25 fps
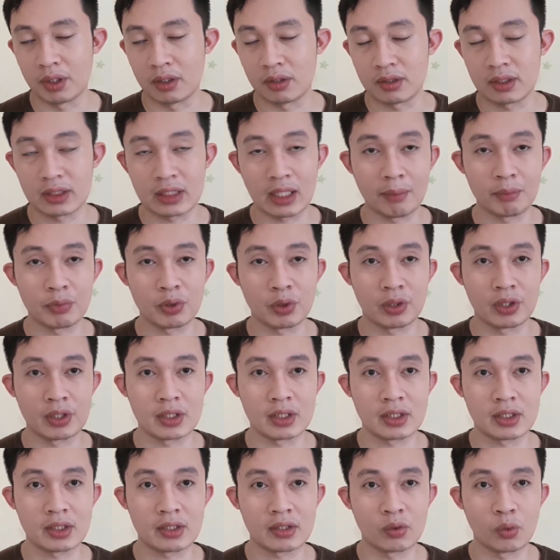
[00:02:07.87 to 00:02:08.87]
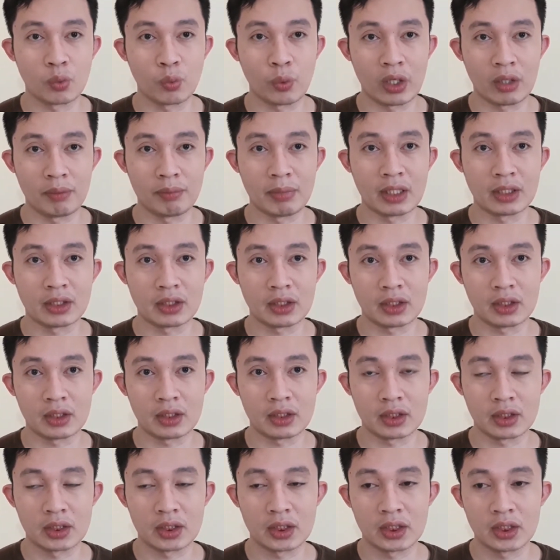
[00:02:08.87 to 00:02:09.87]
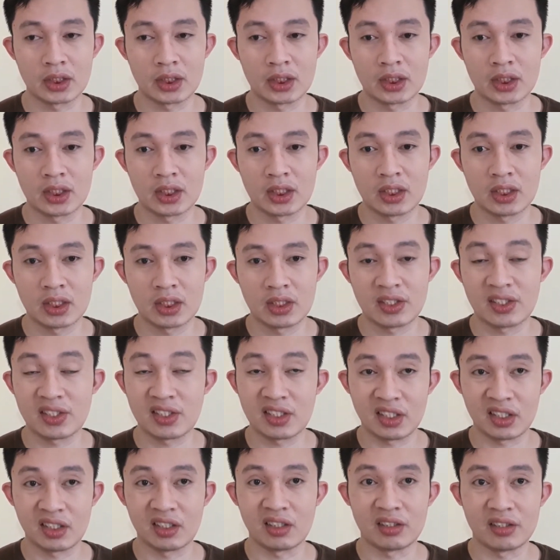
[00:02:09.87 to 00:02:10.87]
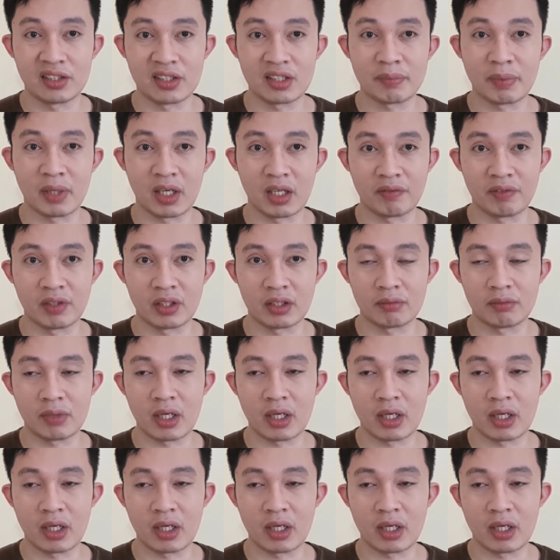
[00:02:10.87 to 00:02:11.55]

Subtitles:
Samsung is way better still, despite of it.